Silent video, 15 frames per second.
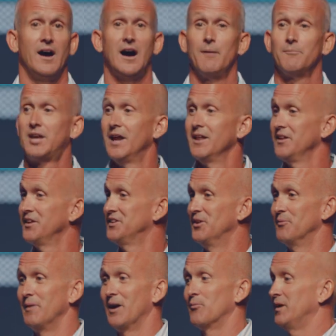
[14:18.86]
I'm telling
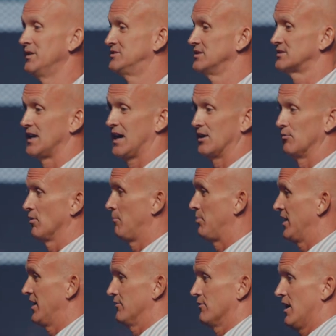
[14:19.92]
you, man, we just gotta
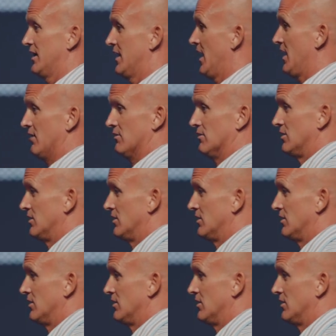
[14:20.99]
repent right now.